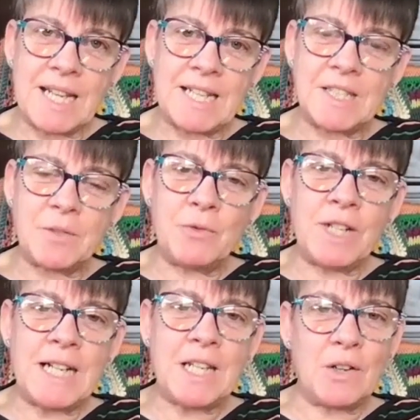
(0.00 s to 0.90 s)
It's
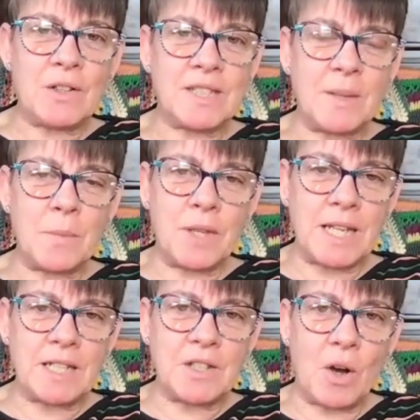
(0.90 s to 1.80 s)
really got
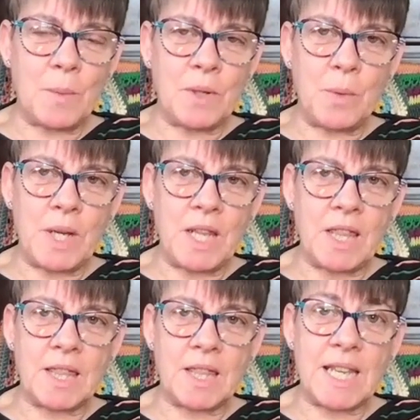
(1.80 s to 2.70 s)
something in common
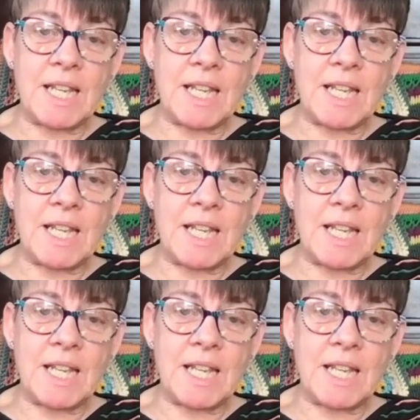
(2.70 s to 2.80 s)
with